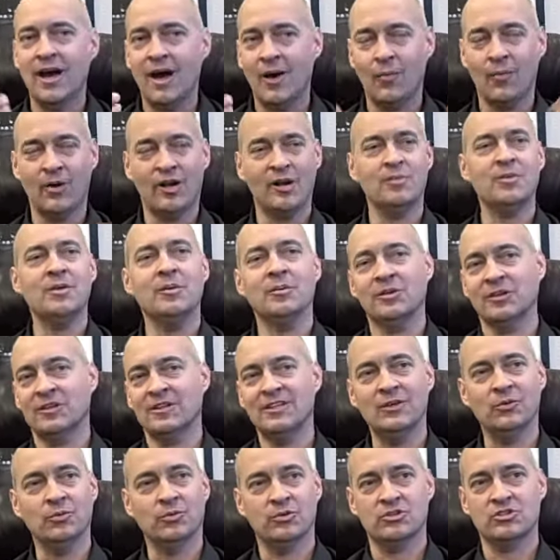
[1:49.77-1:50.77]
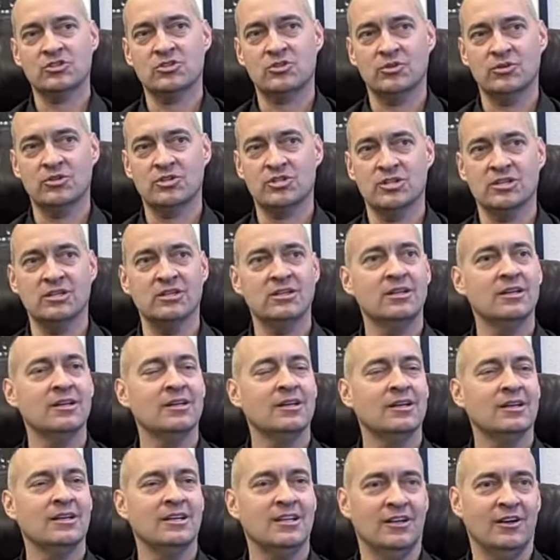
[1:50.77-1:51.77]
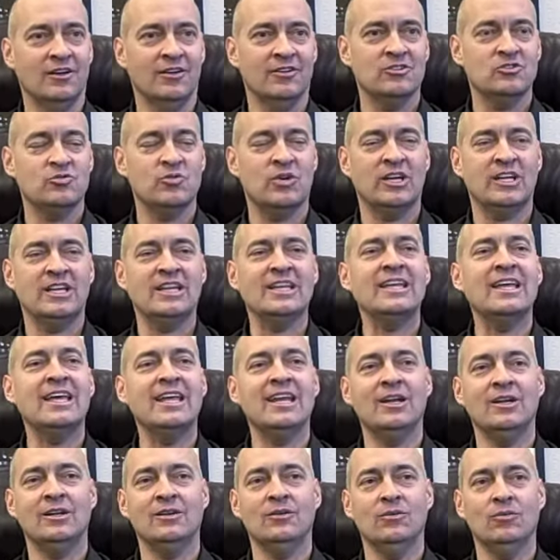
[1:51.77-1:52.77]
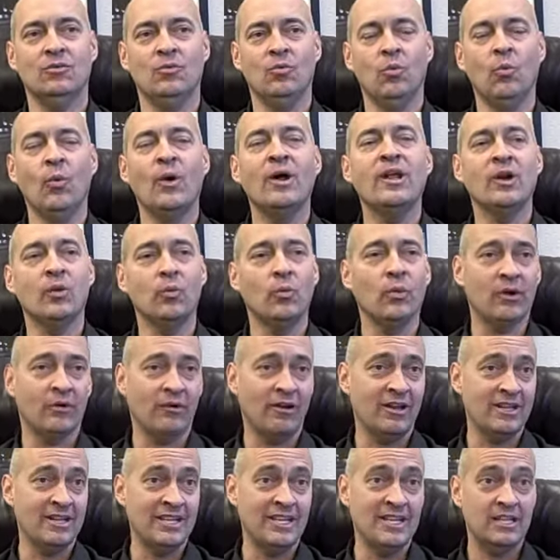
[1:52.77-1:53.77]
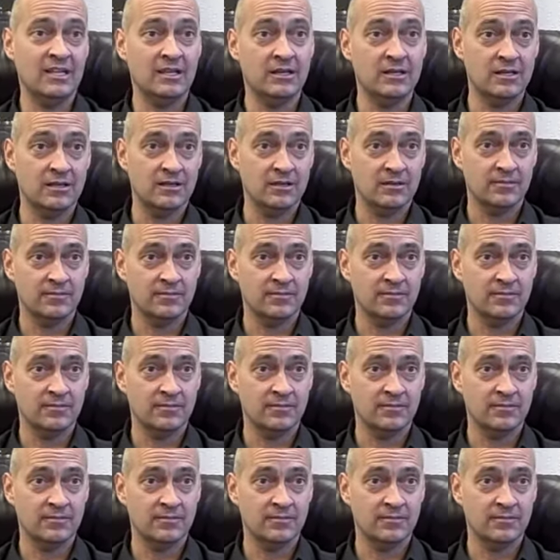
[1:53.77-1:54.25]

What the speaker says: I want to be able to keyword search it, so I can get it when and where I need it.